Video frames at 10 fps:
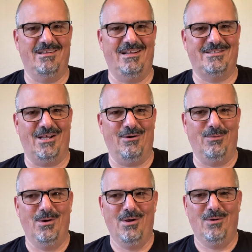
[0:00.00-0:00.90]
And so,
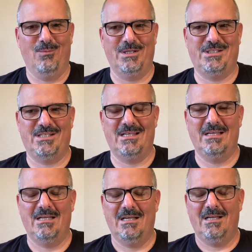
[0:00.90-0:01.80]
which
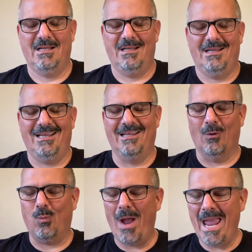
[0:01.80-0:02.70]
in a
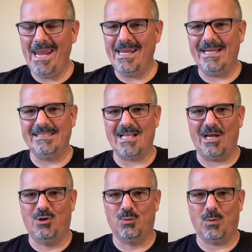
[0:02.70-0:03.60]
way is a
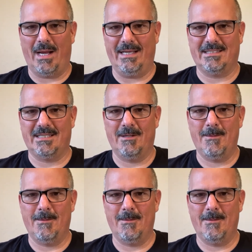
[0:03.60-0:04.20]
great